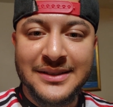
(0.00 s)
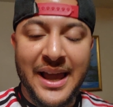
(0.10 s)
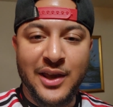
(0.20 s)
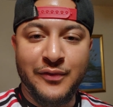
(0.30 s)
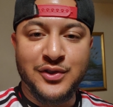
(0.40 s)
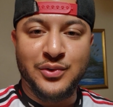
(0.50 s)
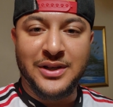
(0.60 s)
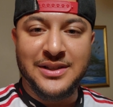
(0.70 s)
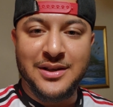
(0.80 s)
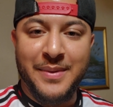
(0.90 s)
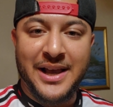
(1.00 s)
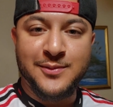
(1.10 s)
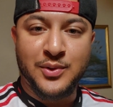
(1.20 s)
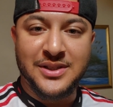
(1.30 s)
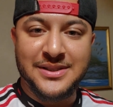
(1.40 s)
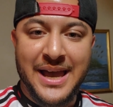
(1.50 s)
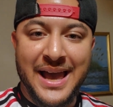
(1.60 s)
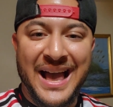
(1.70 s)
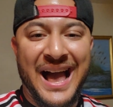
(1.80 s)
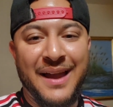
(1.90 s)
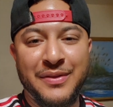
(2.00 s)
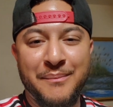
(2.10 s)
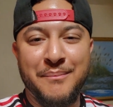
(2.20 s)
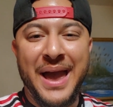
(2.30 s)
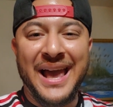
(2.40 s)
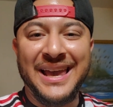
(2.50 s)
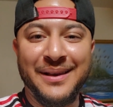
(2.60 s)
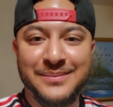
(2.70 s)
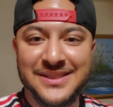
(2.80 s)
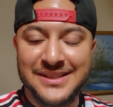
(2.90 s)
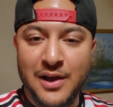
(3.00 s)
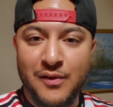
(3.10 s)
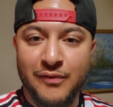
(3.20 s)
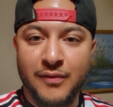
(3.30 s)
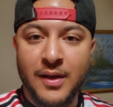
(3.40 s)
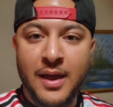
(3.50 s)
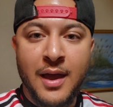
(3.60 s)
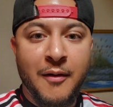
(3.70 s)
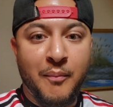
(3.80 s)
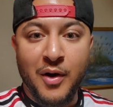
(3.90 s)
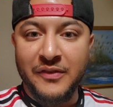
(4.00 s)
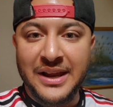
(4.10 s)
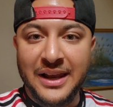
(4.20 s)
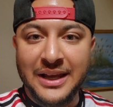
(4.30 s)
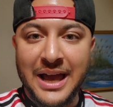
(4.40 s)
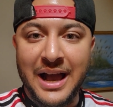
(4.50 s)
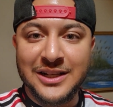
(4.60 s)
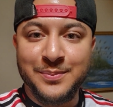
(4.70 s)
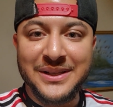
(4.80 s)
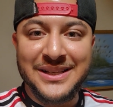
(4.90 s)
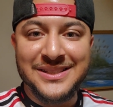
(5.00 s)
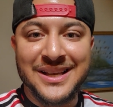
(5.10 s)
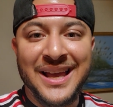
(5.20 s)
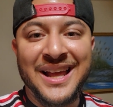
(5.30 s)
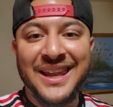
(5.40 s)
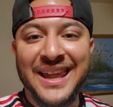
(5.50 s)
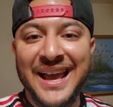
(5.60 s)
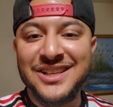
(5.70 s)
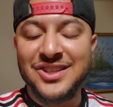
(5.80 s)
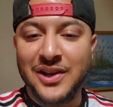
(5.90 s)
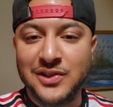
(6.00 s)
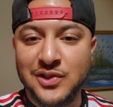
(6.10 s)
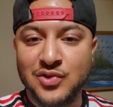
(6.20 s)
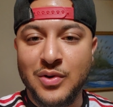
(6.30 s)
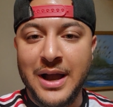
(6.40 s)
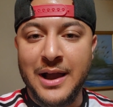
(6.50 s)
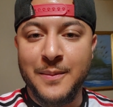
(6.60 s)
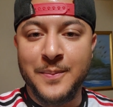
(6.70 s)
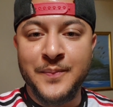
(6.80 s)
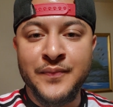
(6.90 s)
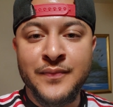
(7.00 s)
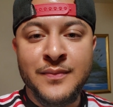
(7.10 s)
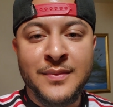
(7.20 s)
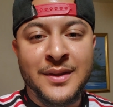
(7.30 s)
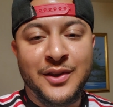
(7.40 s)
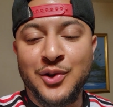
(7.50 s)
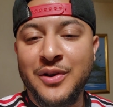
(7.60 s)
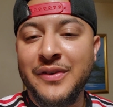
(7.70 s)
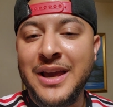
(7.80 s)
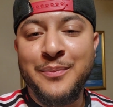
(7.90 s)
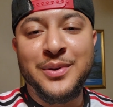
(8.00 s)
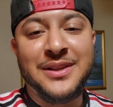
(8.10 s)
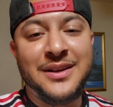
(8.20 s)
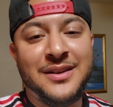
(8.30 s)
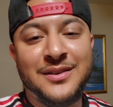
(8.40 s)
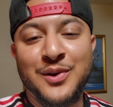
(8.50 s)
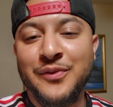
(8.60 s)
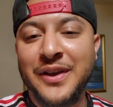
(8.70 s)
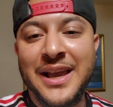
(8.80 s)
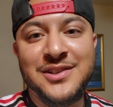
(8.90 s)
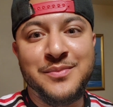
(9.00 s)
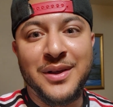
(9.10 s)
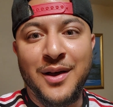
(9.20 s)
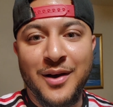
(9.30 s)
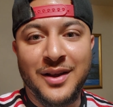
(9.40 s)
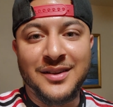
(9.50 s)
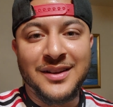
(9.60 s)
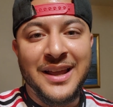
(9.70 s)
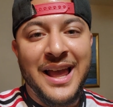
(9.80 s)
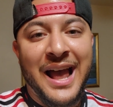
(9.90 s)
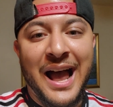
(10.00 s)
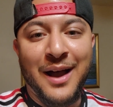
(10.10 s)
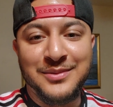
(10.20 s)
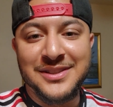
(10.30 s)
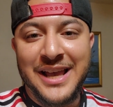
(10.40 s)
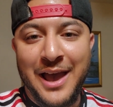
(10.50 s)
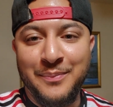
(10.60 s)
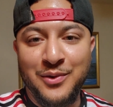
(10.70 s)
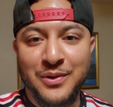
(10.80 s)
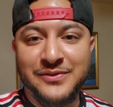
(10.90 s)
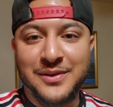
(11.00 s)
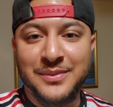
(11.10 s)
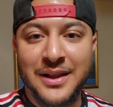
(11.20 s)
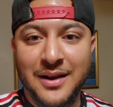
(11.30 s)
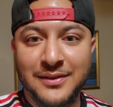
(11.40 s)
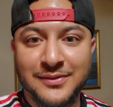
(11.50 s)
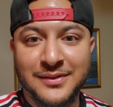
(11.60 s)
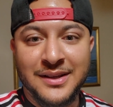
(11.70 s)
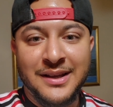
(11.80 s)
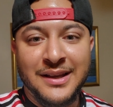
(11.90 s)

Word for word: Thank you for tuning into the Mac Sports Attack. I am the Mac himself. Marvin Allen Cox. Please like, share, and subscribe. You don't even got to put the notification bell on. I'm just happy with some love.